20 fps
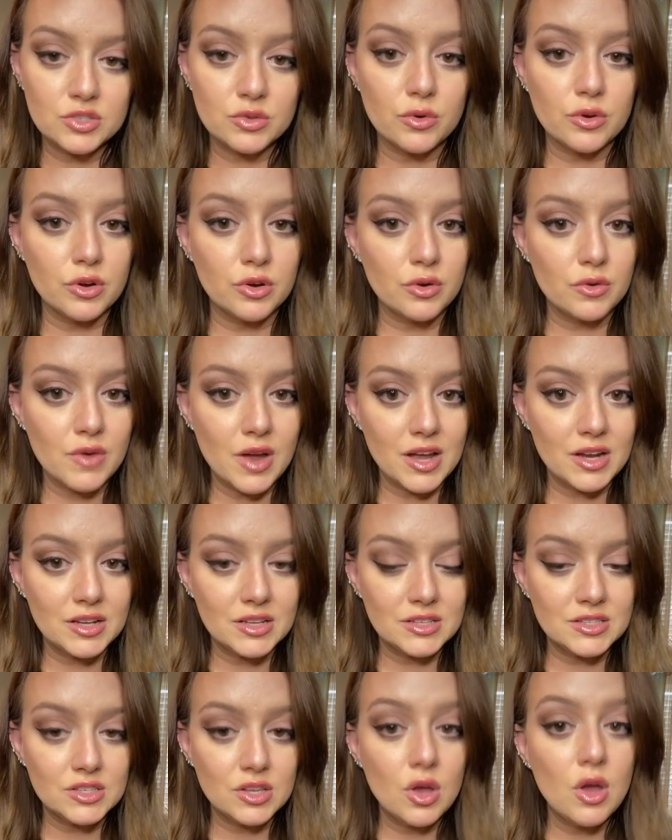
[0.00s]
or
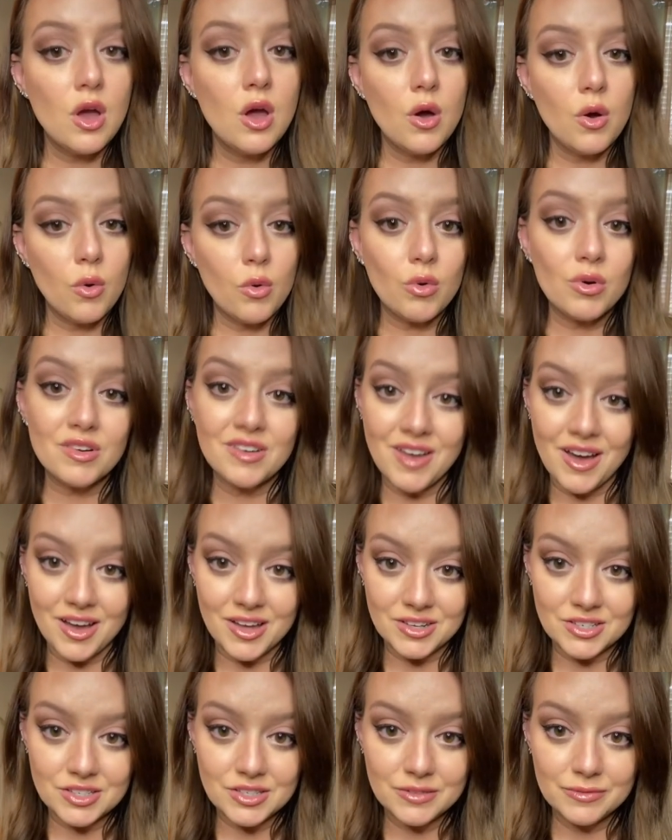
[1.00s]
neuritis or
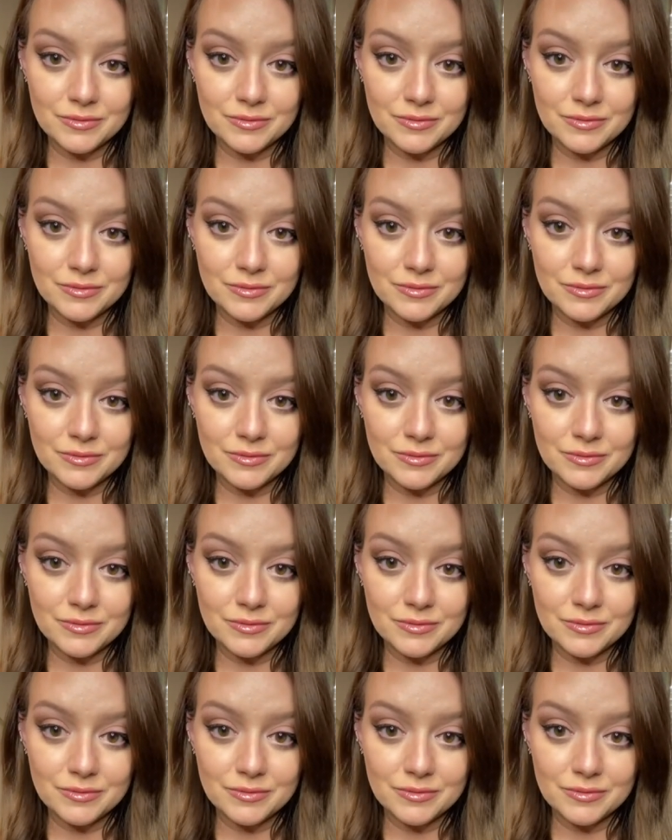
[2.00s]
not.